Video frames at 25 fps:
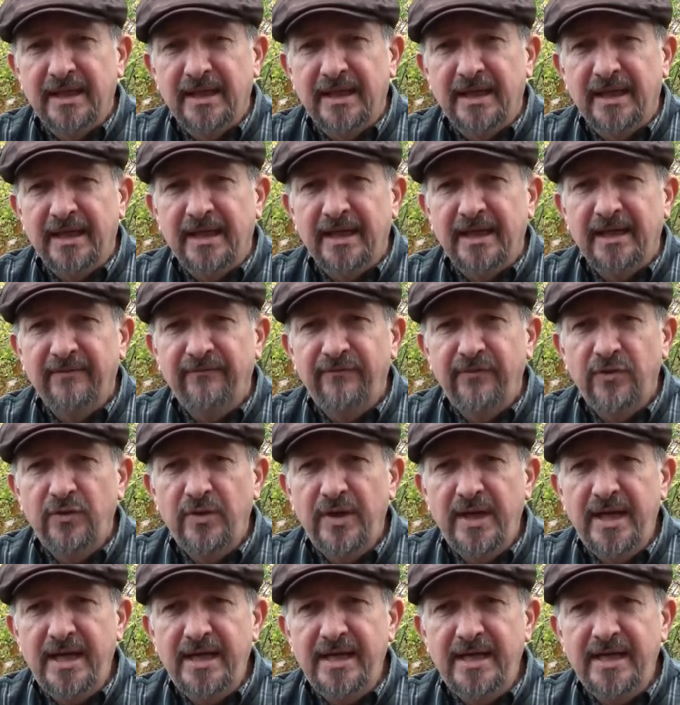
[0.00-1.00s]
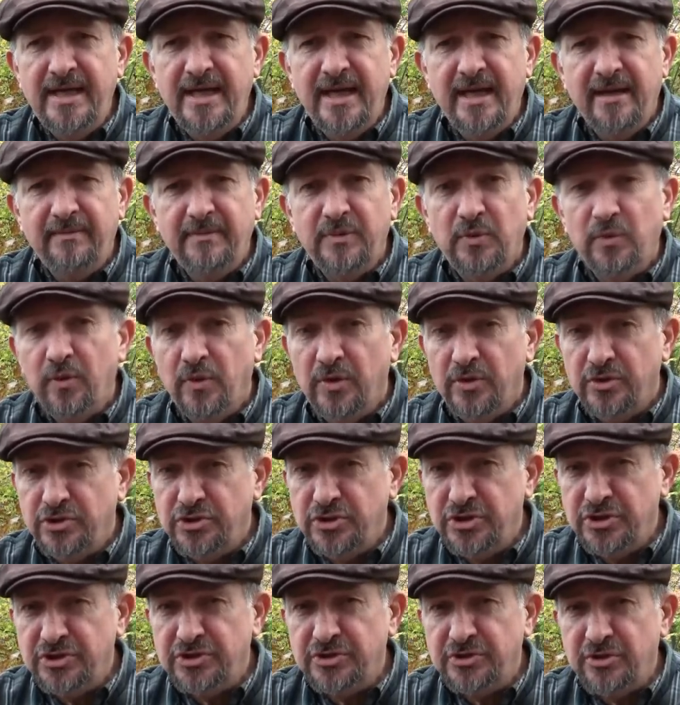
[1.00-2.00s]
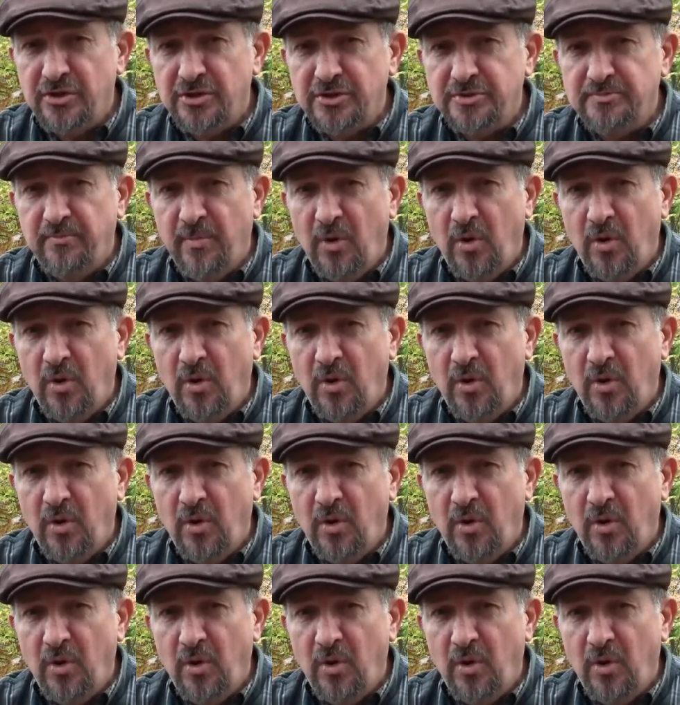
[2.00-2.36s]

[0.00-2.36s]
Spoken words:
If you heat it up to where it just starts